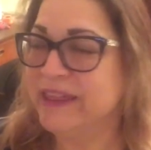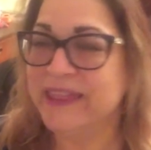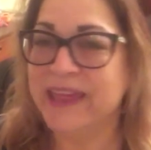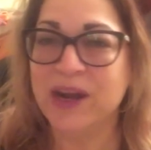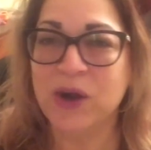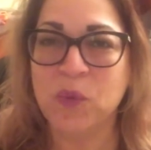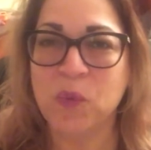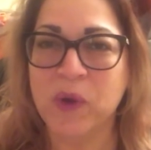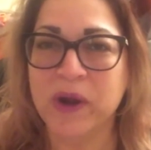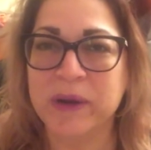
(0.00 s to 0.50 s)
They
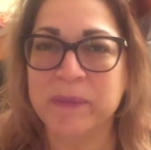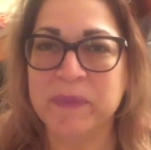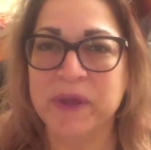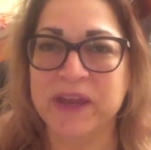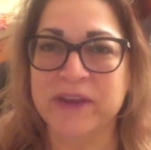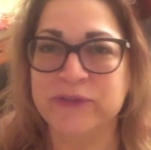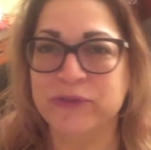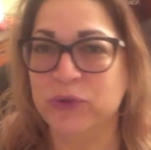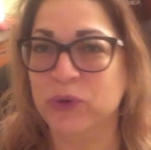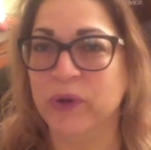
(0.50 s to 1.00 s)
don't want to
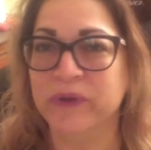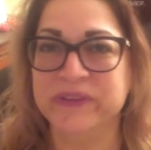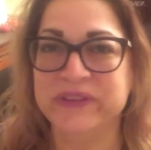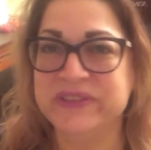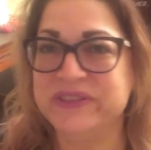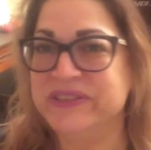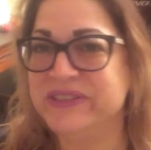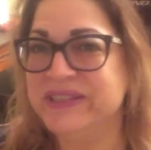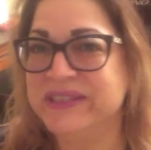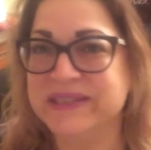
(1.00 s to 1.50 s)
pay for all
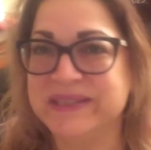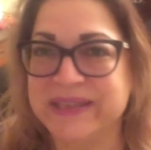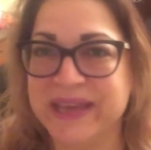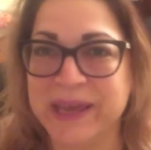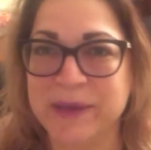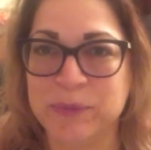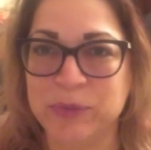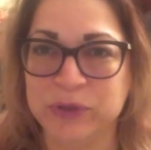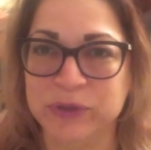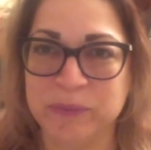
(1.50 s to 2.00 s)
these
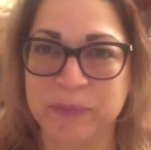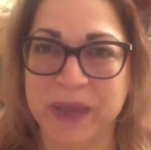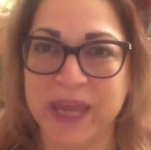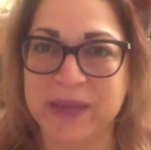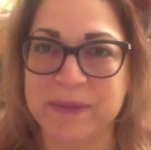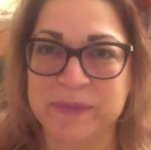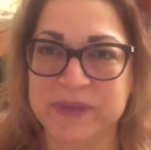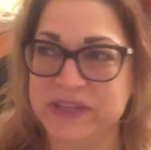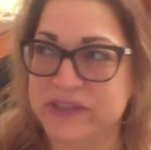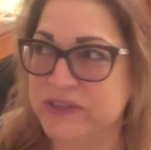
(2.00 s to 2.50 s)
disabled
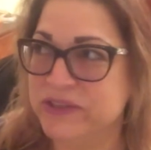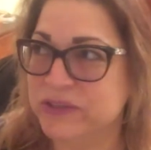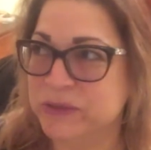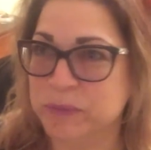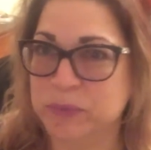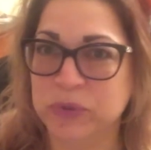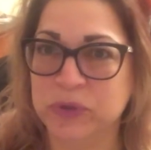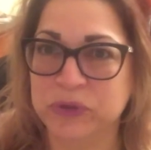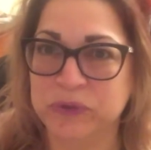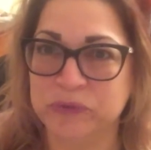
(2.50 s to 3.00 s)
babies to
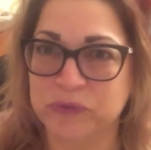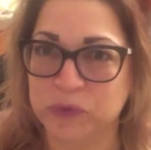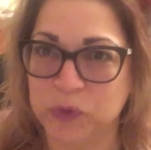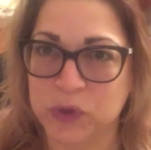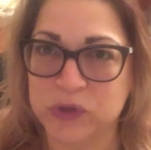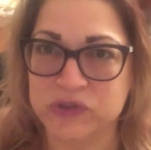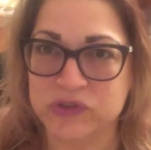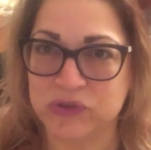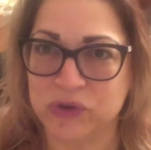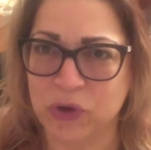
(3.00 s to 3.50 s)
put in
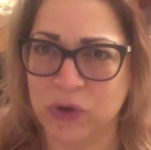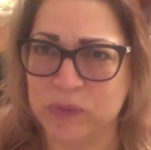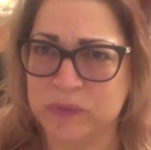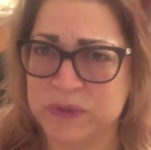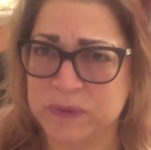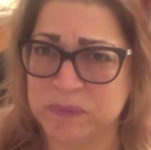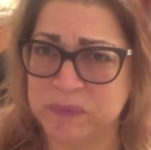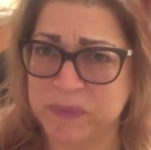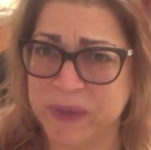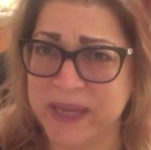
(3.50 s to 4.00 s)
foster
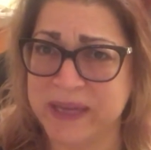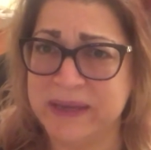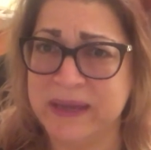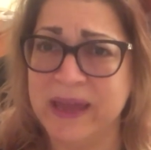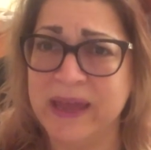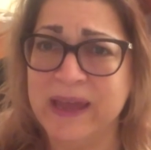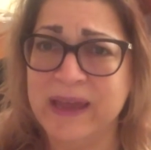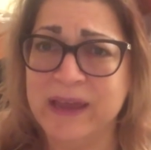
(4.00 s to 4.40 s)
homes and pay